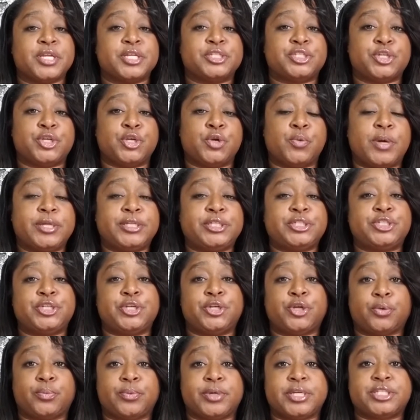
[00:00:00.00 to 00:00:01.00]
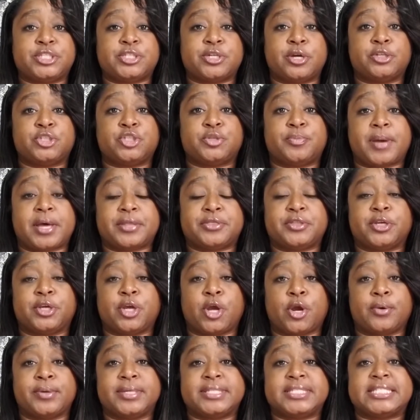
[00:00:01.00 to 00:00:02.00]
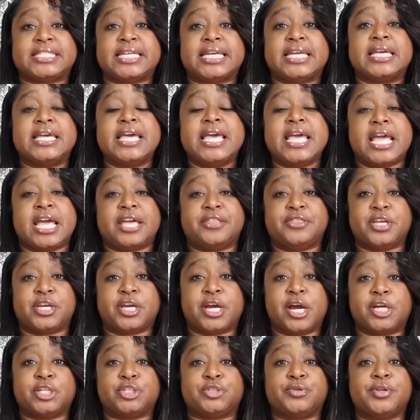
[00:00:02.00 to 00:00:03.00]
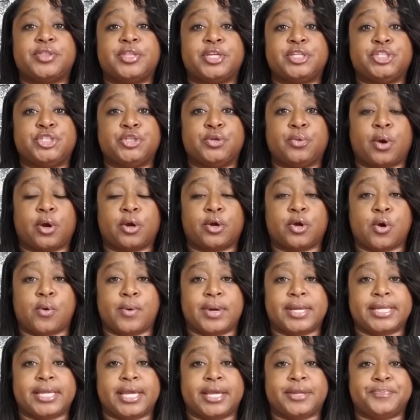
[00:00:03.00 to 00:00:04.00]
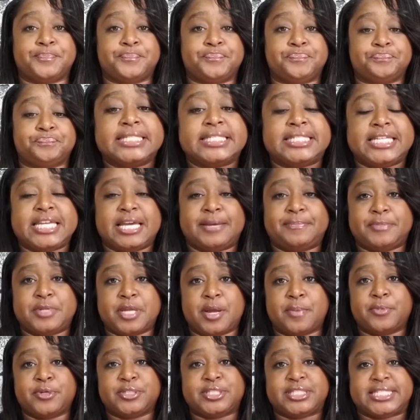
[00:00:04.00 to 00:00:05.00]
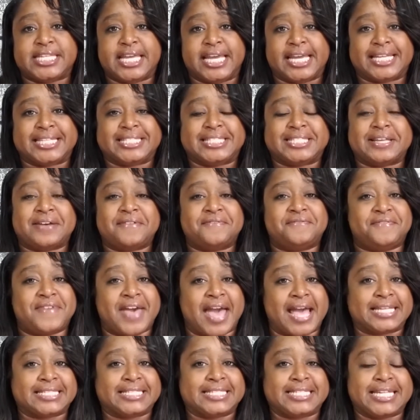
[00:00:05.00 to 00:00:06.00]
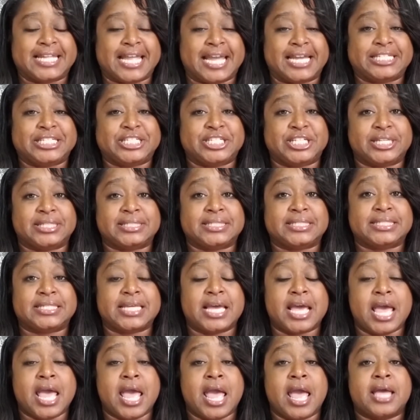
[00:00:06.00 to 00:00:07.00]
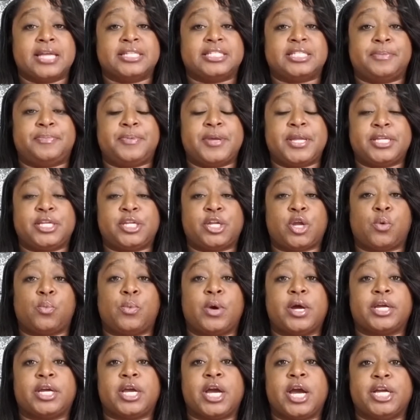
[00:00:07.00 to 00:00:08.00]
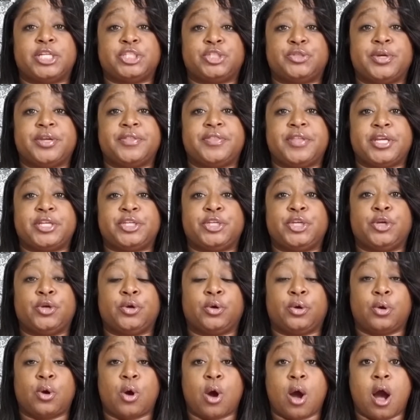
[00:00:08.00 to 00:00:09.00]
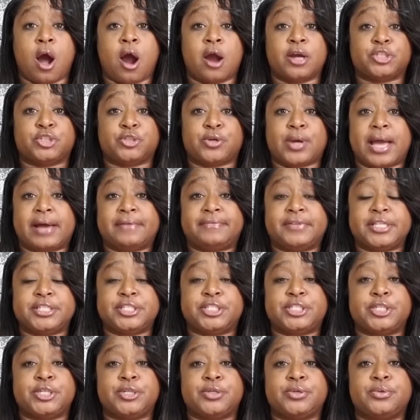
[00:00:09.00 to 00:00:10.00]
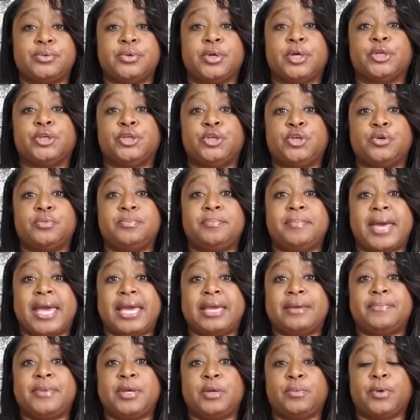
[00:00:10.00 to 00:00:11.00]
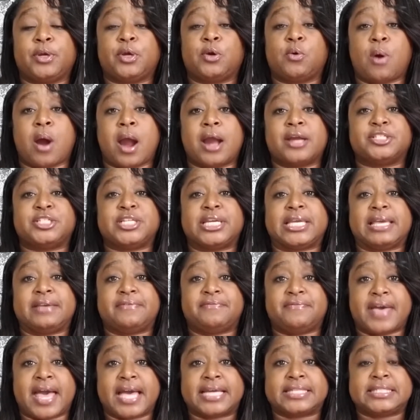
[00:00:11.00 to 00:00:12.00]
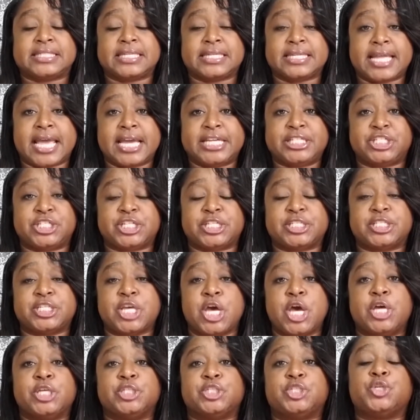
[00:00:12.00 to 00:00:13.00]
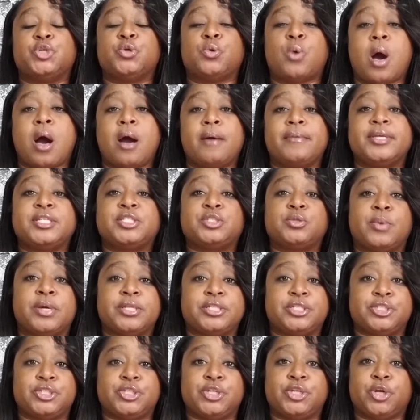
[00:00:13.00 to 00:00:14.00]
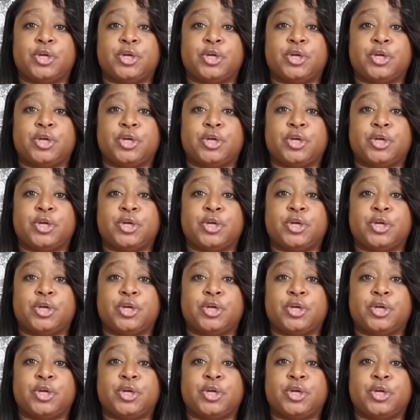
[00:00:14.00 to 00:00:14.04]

So you want to do your research about the currency in the country that you are going in. Tip number 6, vaccinations. Depending on what country that you are traveling to, you may be required to get vaccinations. So you always want to do